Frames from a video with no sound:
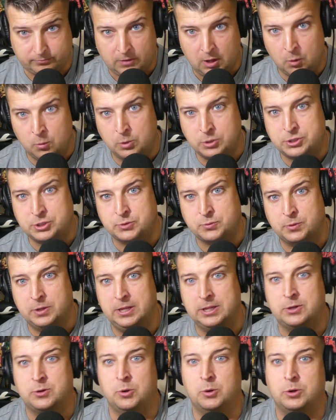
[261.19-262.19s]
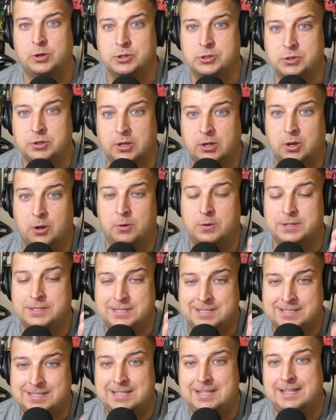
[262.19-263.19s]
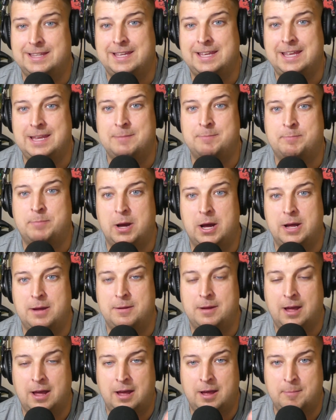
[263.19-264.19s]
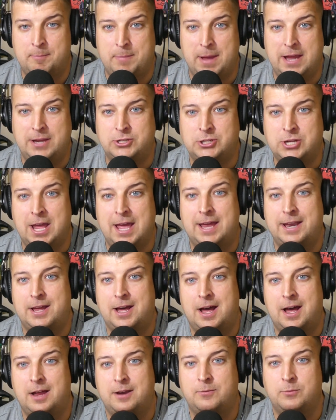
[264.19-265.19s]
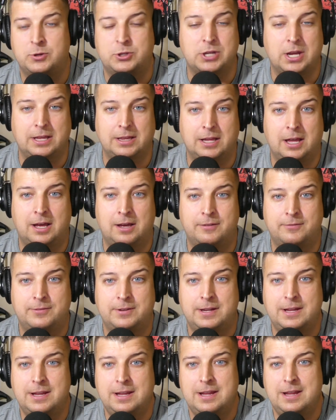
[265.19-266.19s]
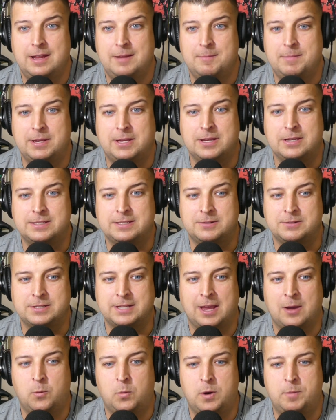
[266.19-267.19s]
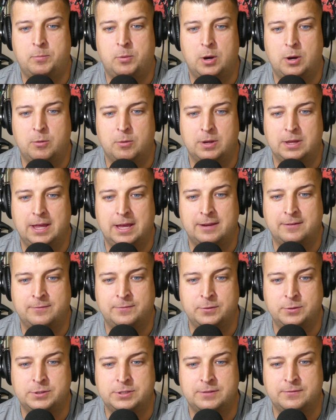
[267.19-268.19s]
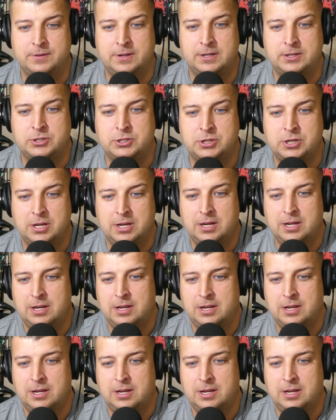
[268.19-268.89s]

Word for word: which is really cool because you could go and see the Heat bun- uh, bench head on, which I love because there was like at one point where like Vucevic